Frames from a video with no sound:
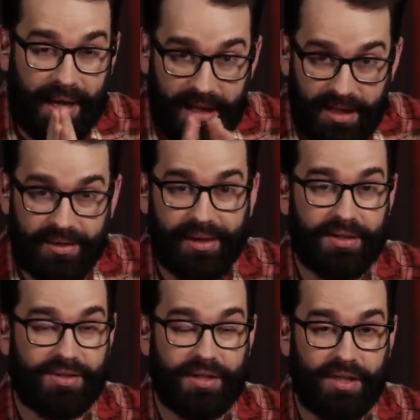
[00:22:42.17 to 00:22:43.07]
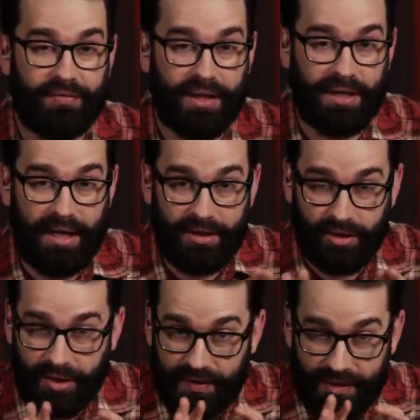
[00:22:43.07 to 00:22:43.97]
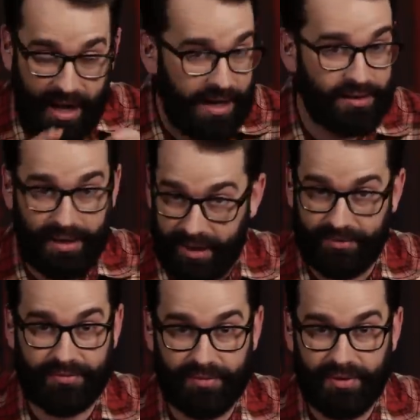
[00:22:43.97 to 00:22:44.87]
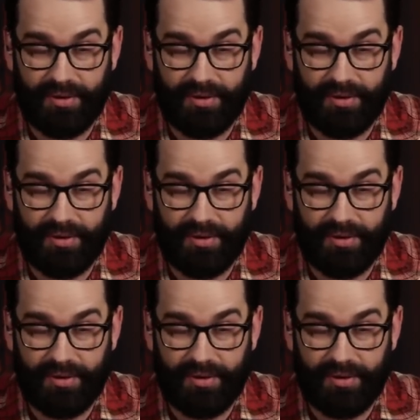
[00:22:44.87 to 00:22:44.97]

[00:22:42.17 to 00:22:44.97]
anything significant in her entire life.